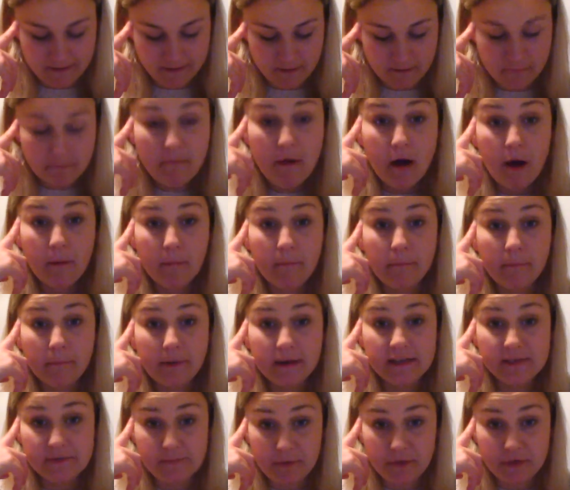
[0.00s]
Mum
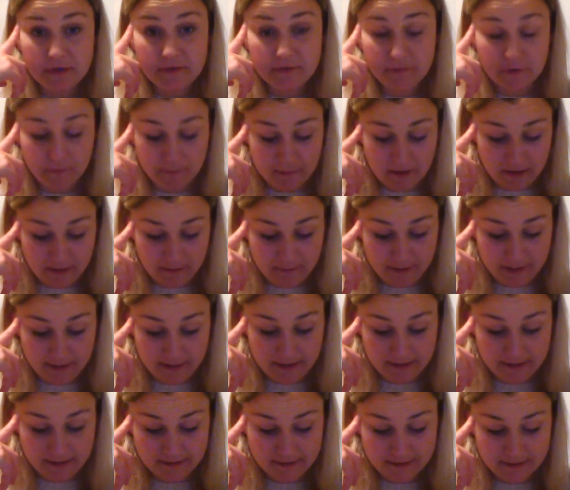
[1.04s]
is beautiful, by the way,
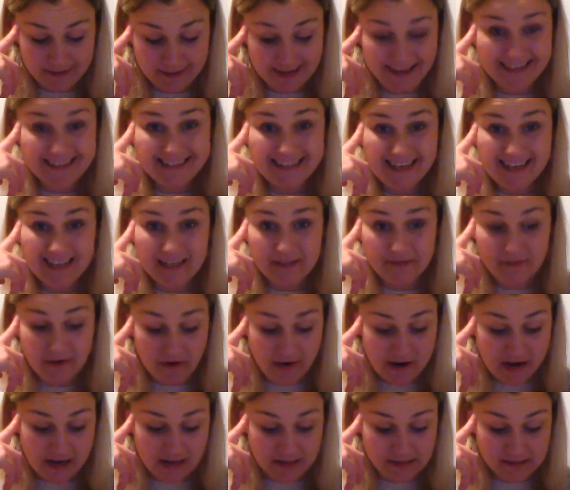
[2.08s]
and Dad's very
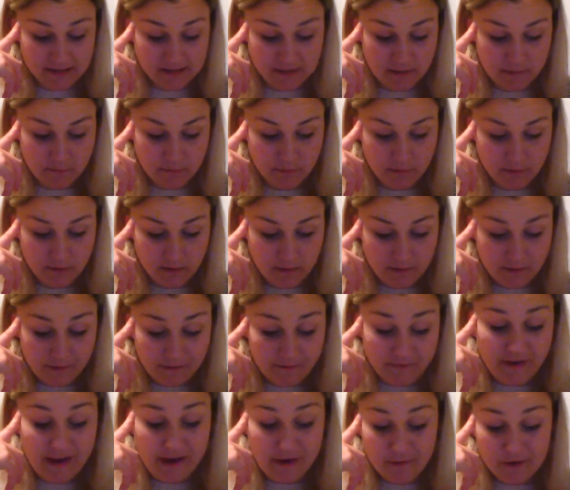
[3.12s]
handsome.
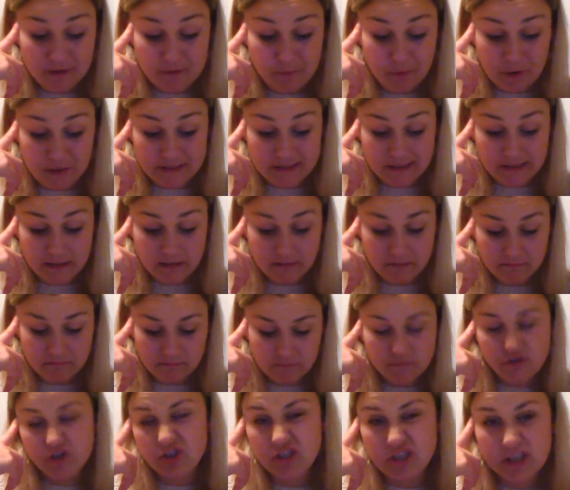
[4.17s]
Via is pretty,
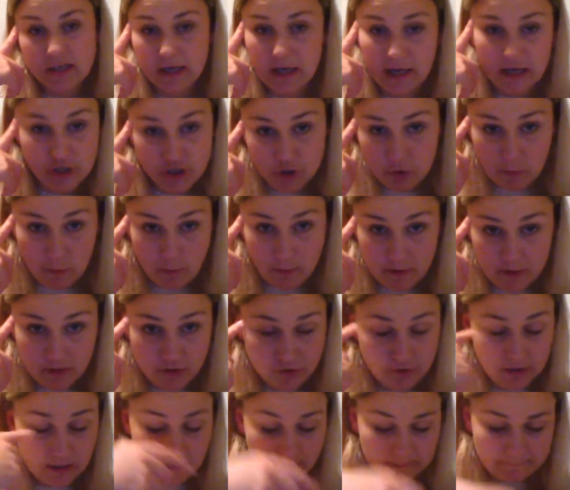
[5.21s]
just in case you were
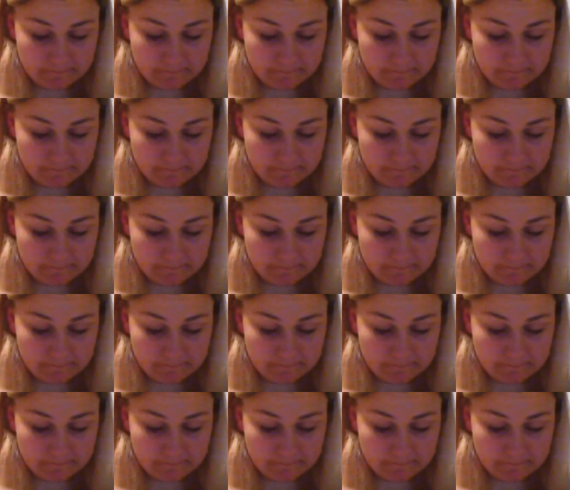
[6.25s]
wondering.